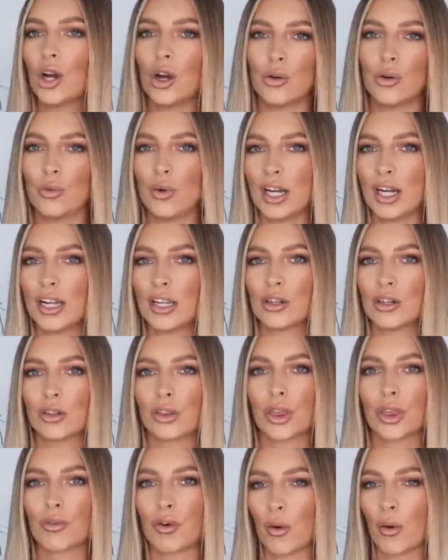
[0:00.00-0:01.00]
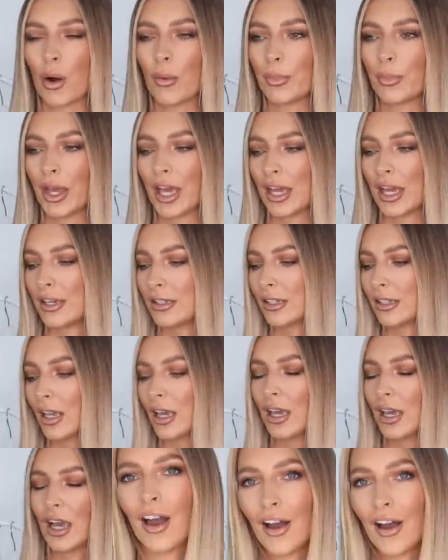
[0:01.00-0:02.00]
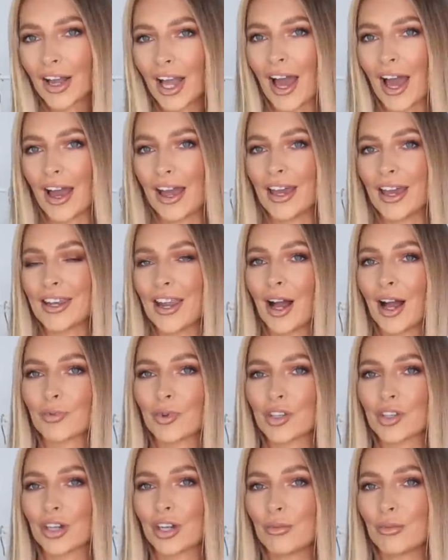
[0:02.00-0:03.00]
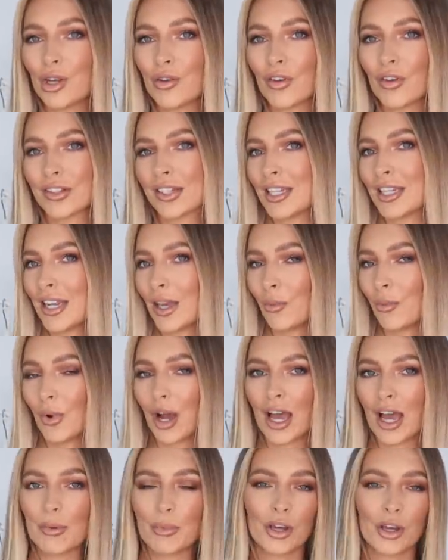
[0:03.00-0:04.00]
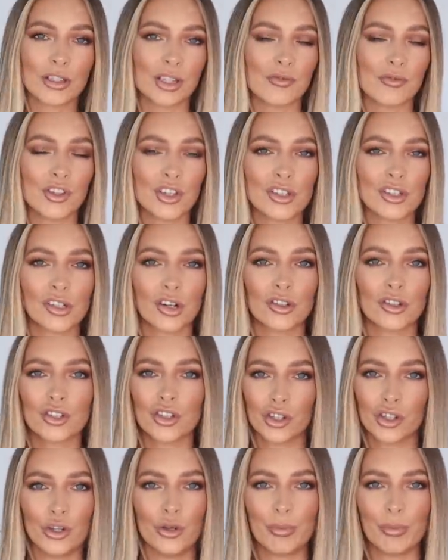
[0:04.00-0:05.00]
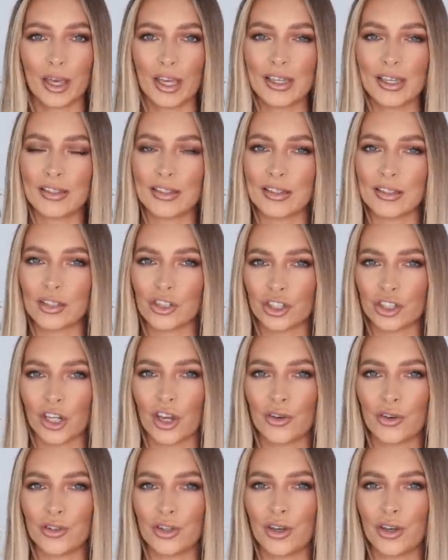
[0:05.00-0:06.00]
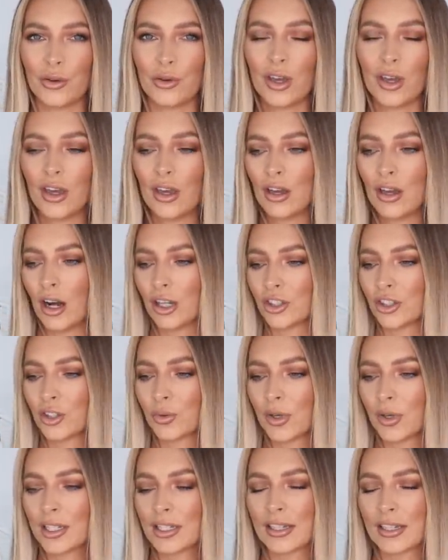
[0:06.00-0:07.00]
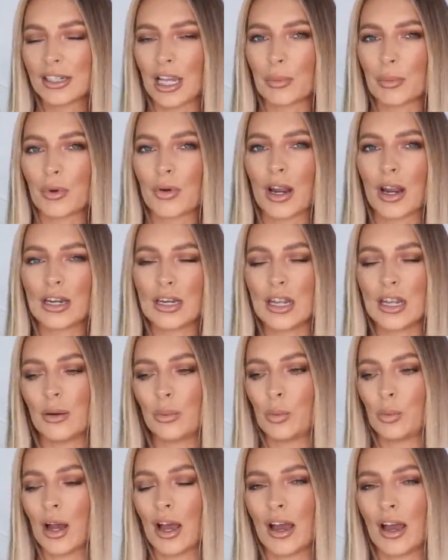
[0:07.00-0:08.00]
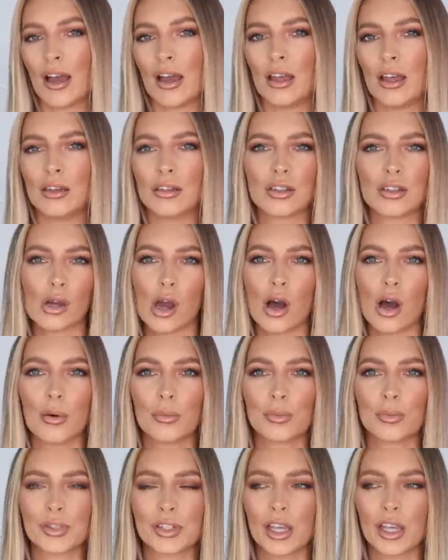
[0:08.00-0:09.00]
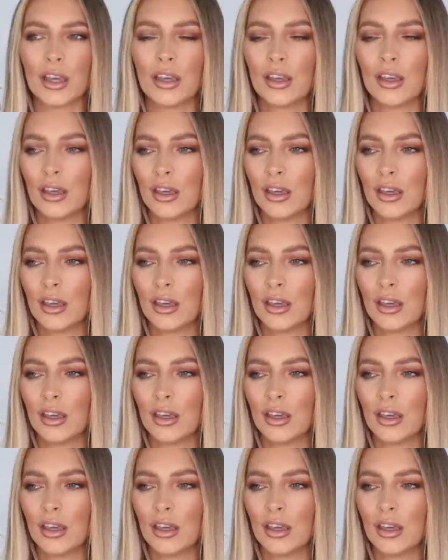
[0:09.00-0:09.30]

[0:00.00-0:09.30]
A really good throw-on piece. Okay, and now I'm just going to move on to knitwear because I've just got two pieces to show you. I just wanted to separate knitwear and tops.